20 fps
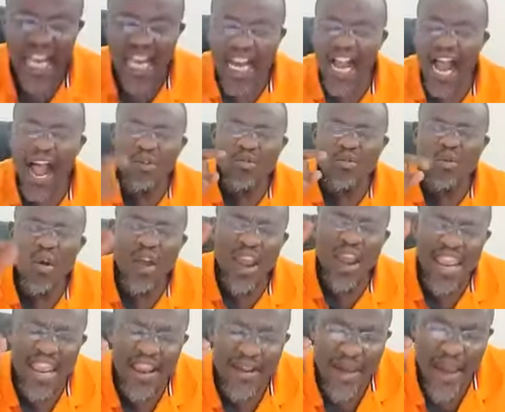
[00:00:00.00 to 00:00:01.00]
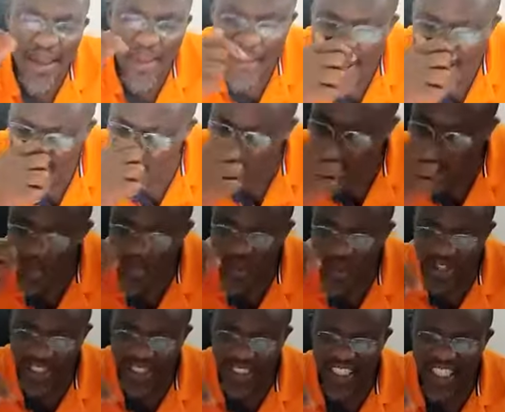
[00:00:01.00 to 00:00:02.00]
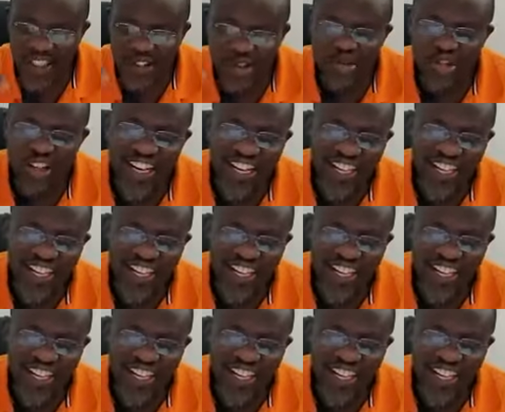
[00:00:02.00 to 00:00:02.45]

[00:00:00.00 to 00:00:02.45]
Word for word: can you immerse somebody into the